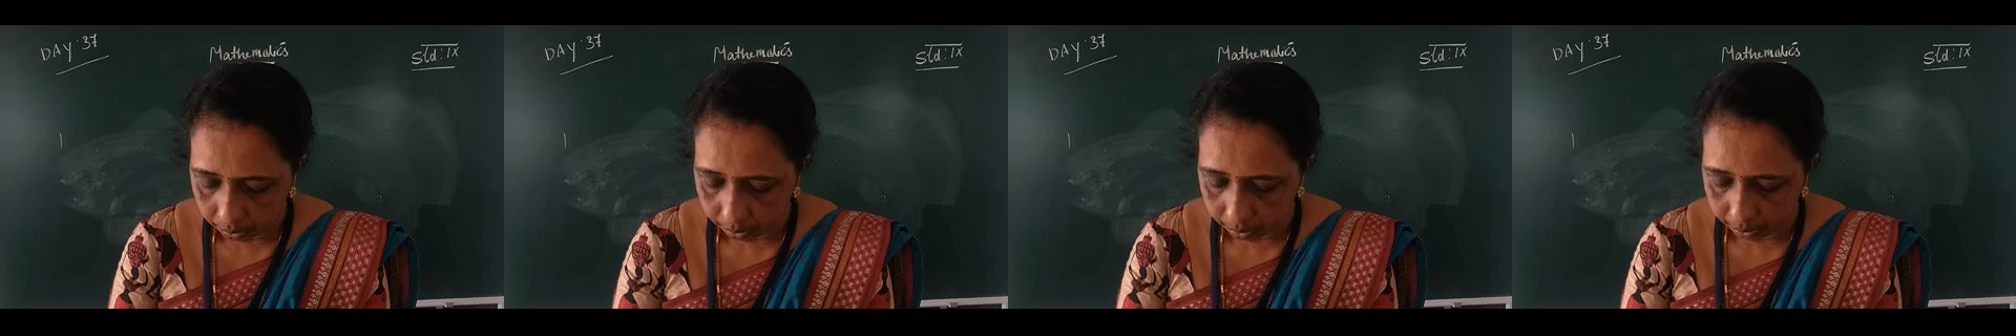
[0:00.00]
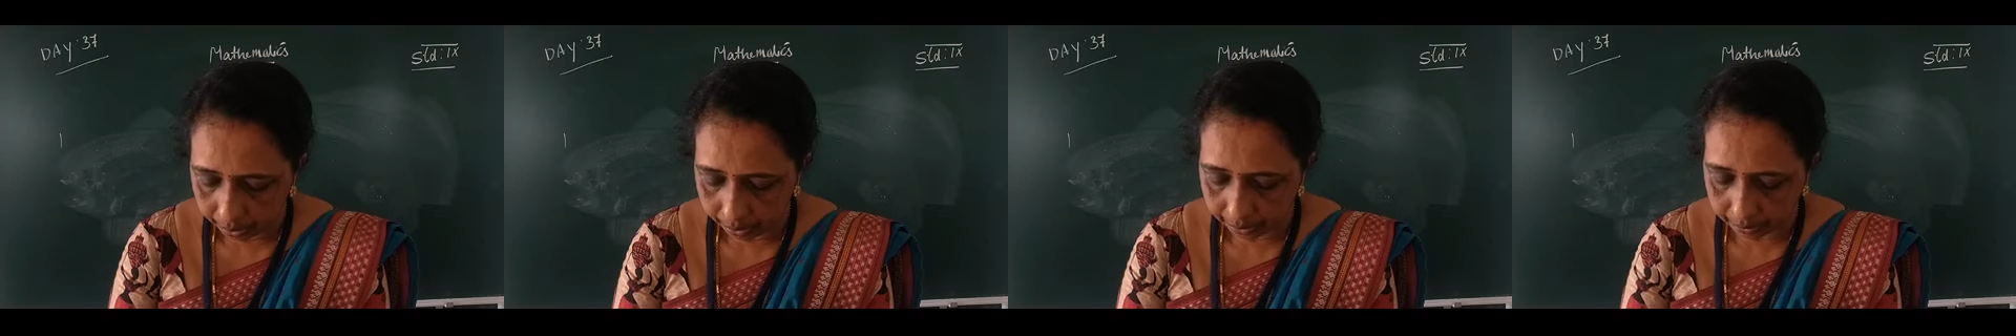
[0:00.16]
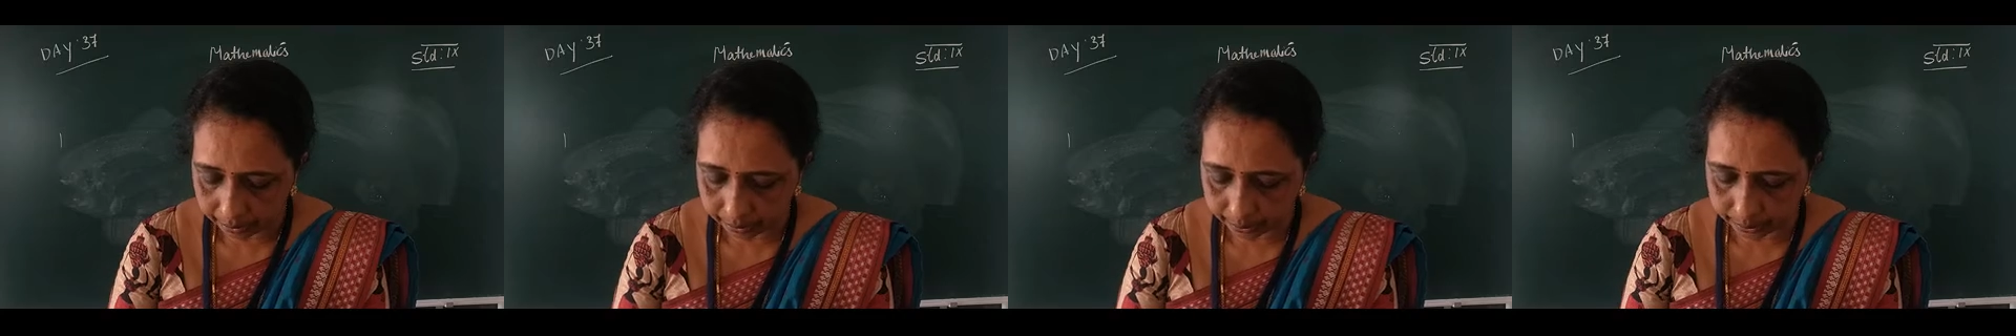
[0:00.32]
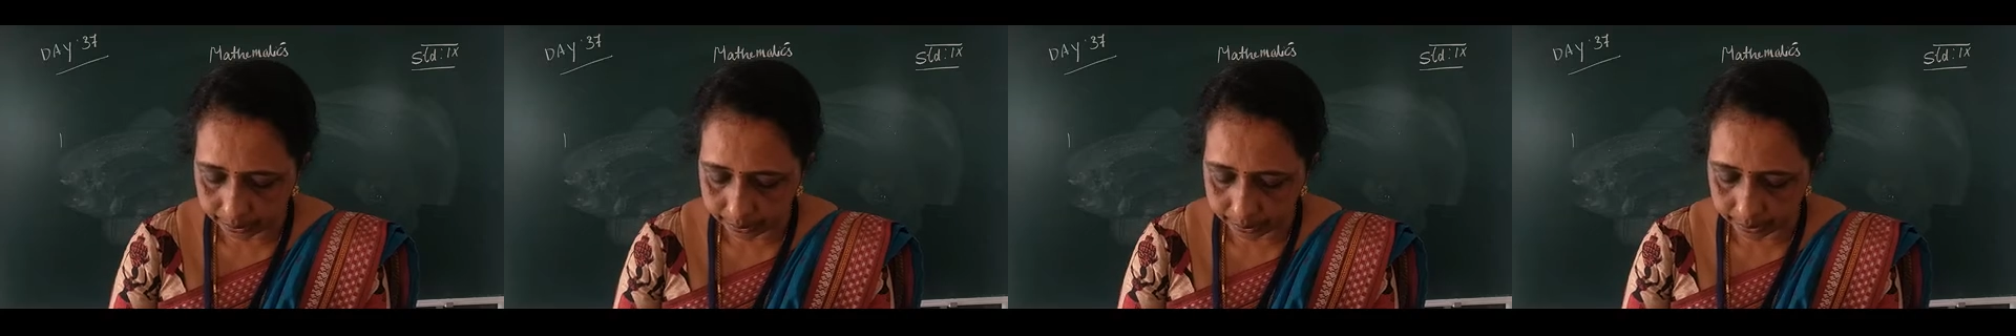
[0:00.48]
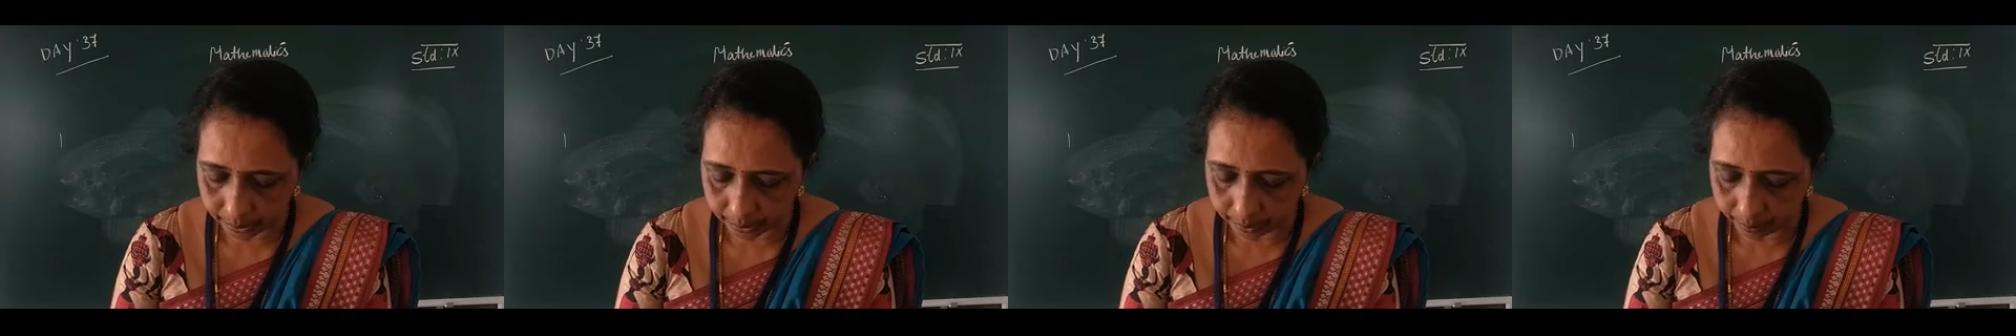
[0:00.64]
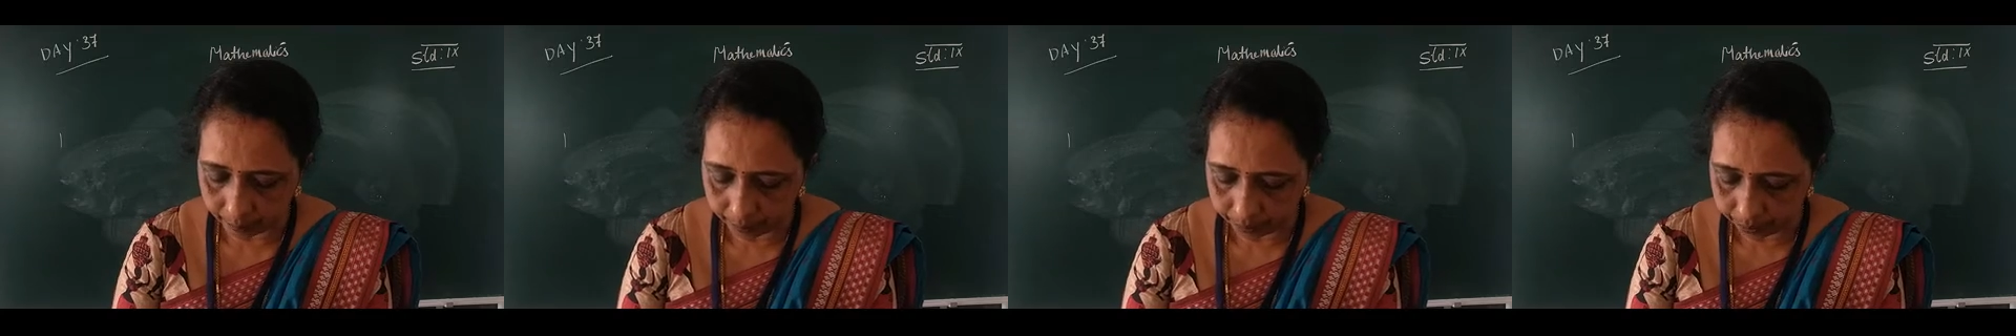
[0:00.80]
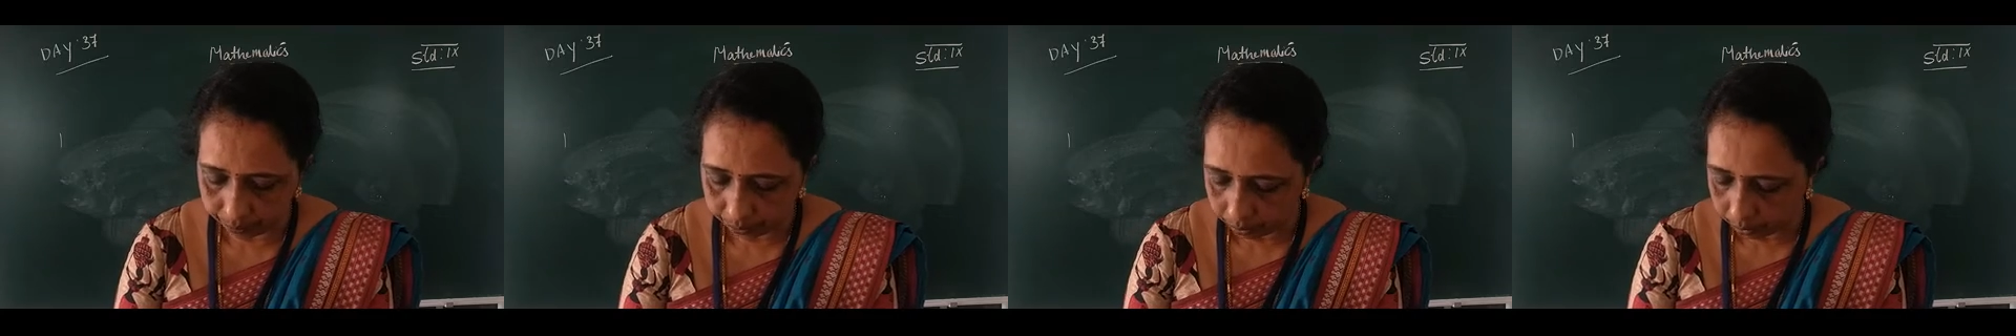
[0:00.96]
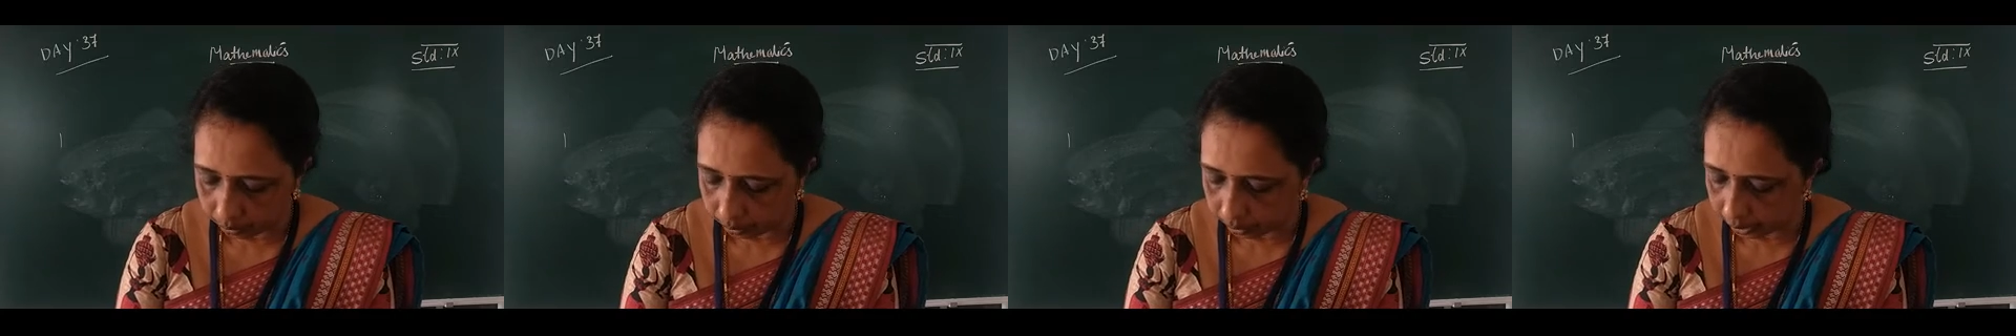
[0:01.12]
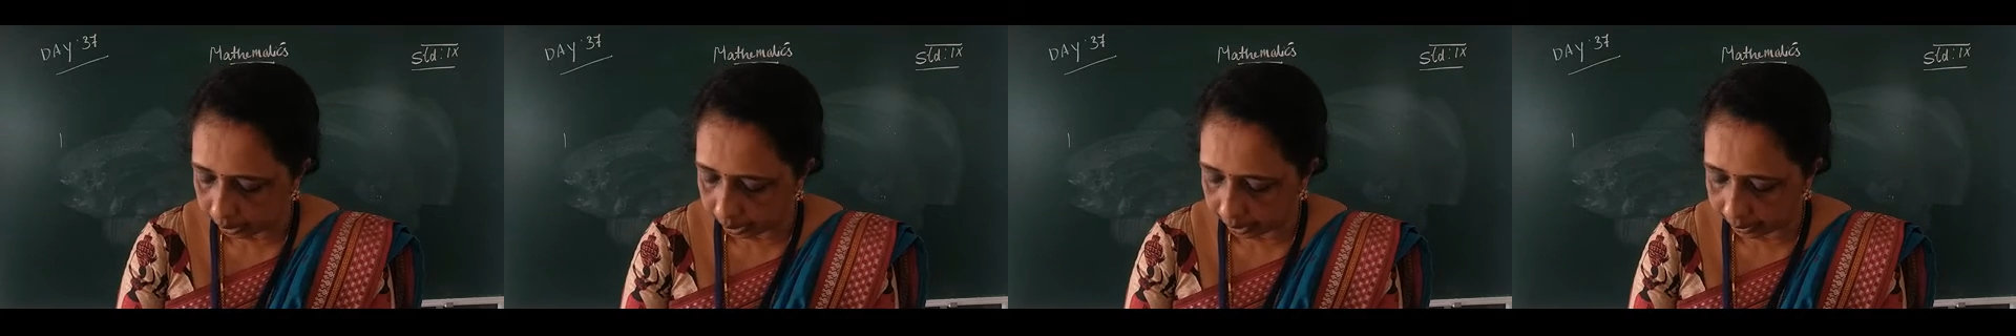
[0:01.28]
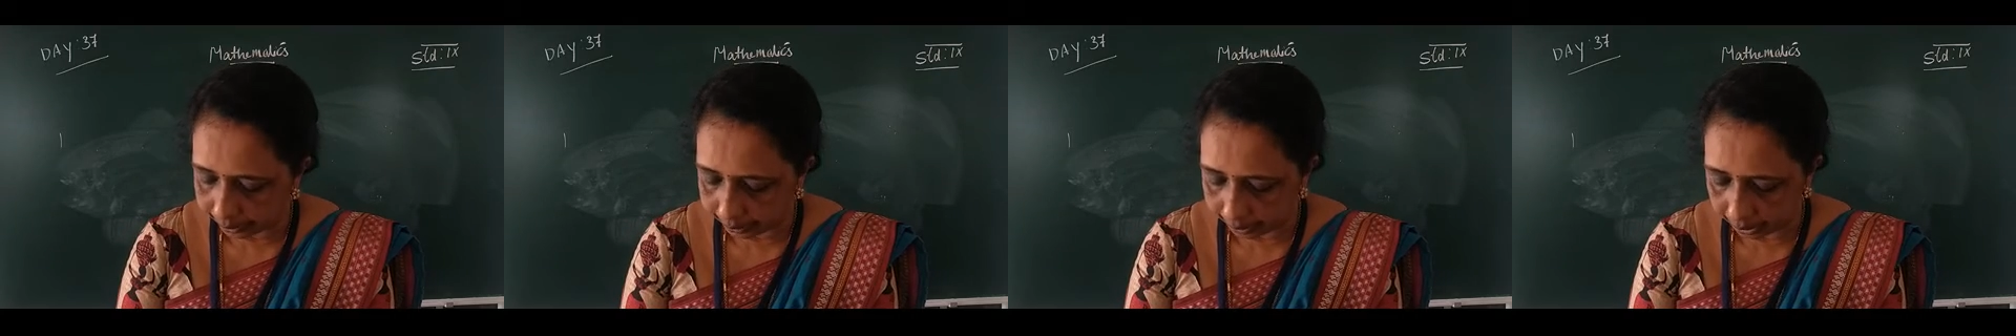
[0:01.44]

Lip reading: next the